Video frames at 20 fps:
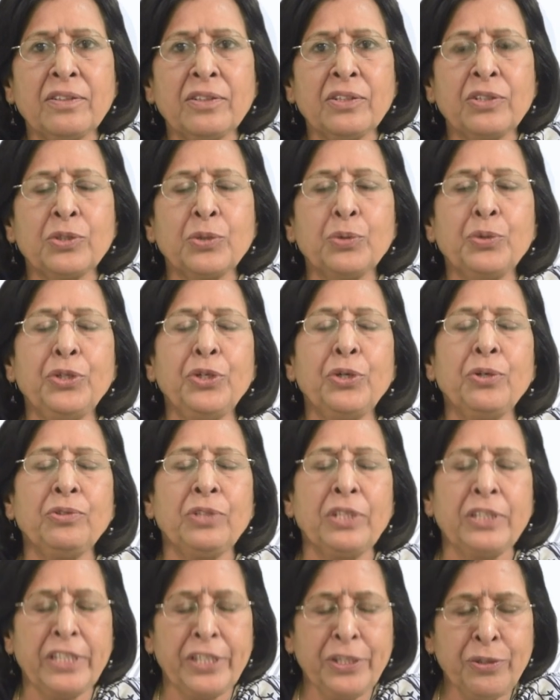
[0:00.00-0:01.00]
through
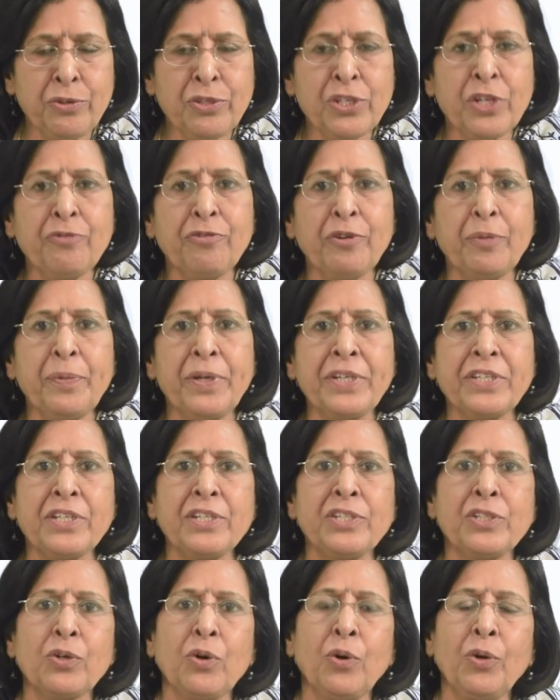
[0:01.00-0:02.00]
the news information
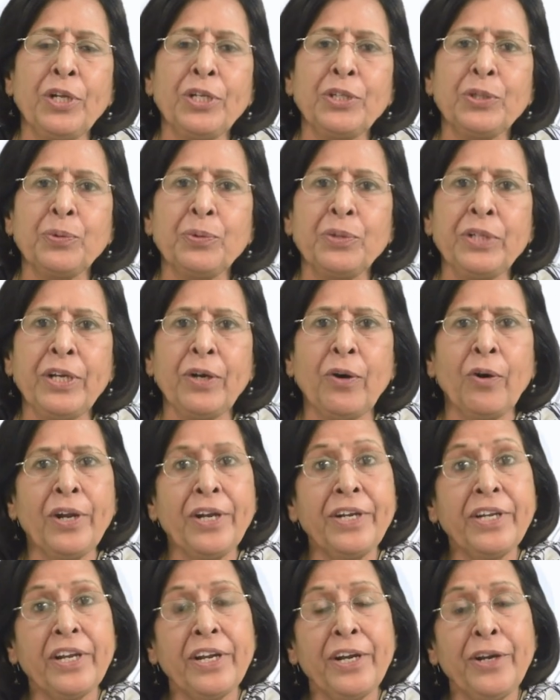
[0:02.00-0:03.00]
is only through the All
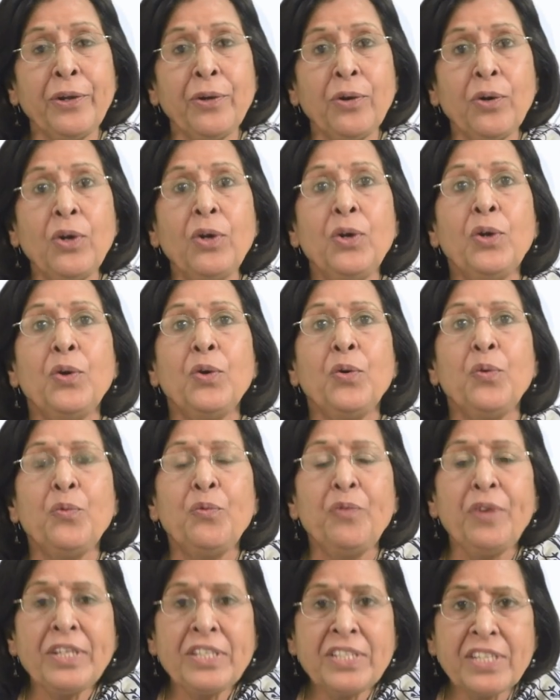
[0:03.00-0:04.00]
India Radio,
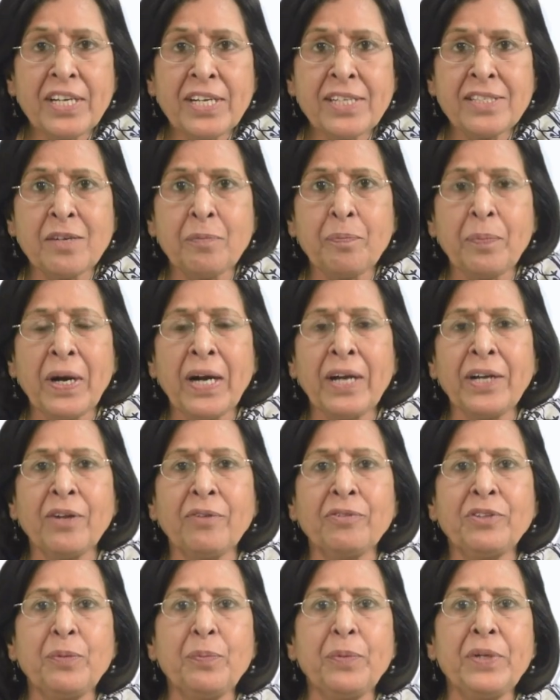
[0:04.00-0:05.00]
which is a part
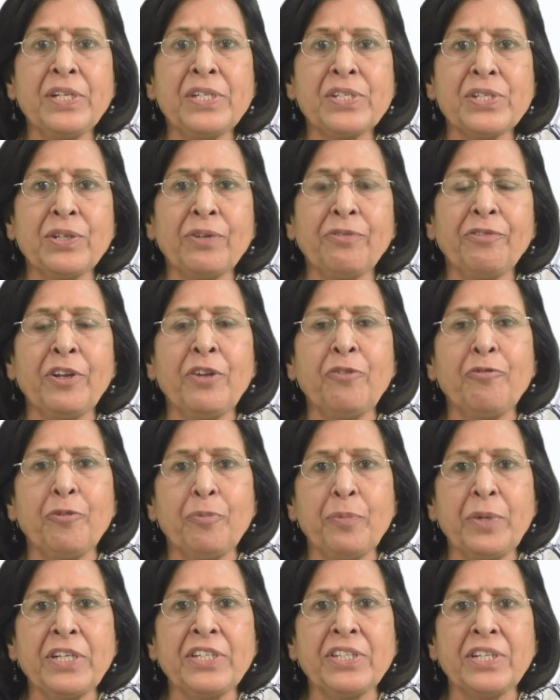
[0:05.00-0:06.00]
of the Ministry of
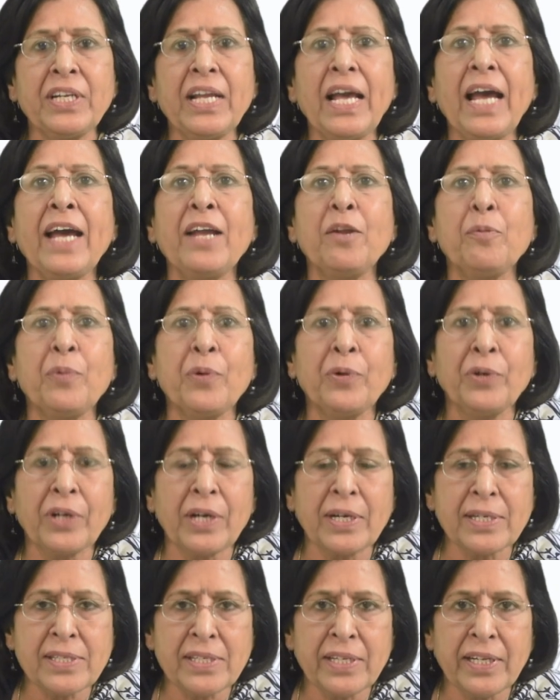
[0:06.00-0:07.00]
Information and
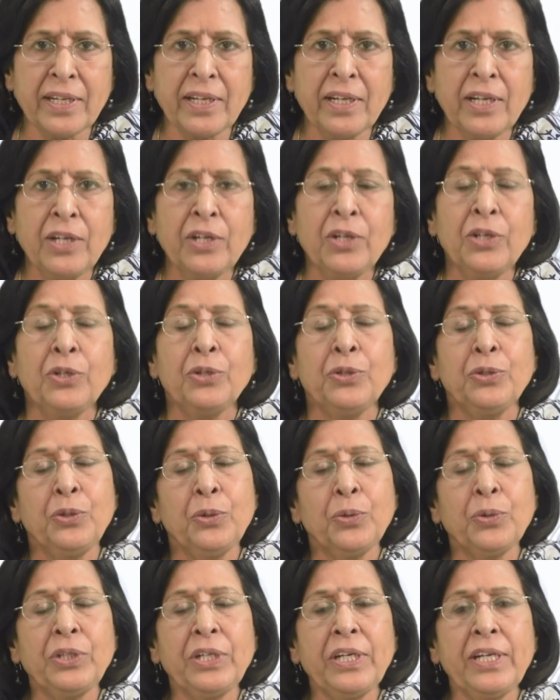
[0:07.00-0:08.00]
Broadcasting.
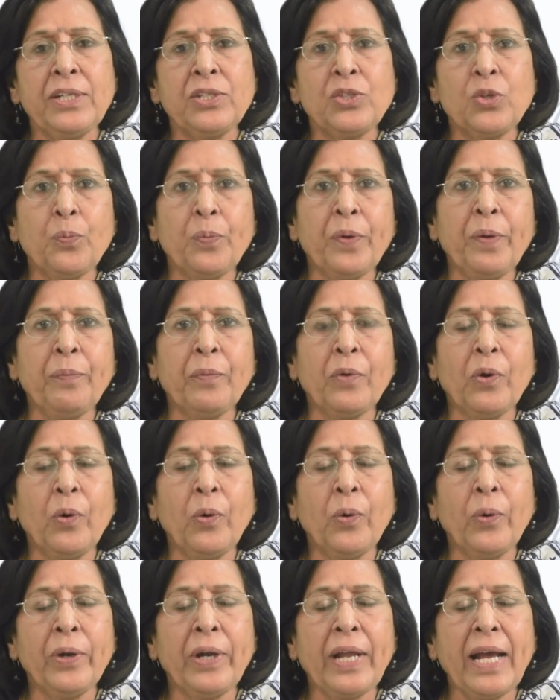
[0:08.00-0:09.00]
Though the Supreme
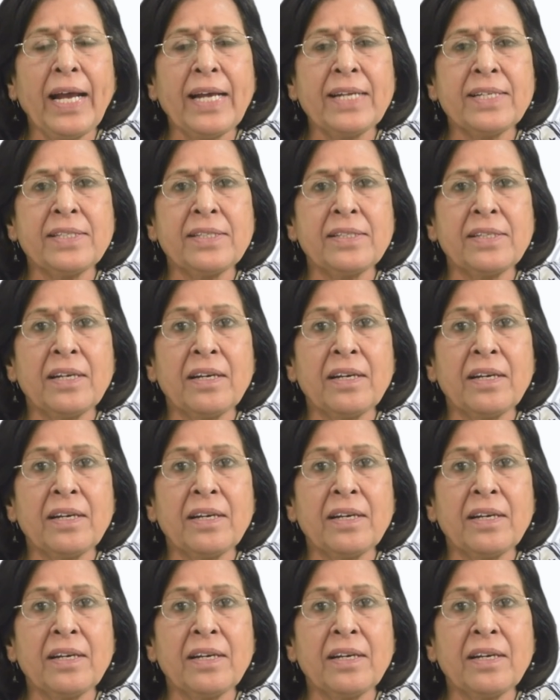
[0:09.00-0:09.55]
Court has